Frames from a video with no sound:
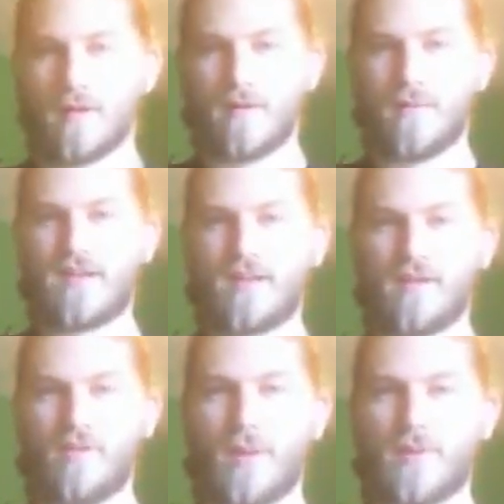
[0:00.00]
You basically
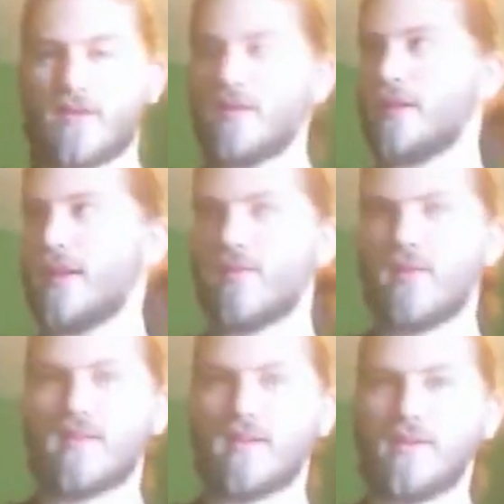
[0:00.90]
grab your sword like
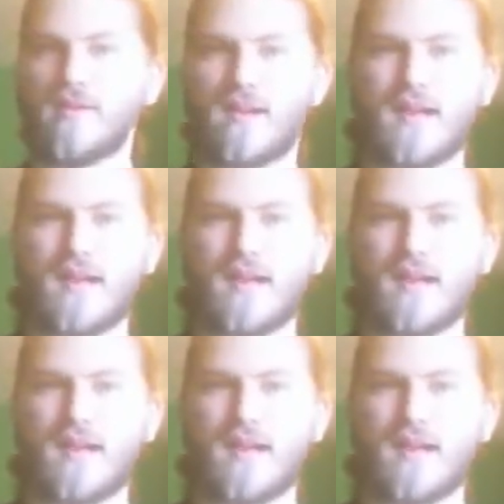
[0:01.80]
this and use it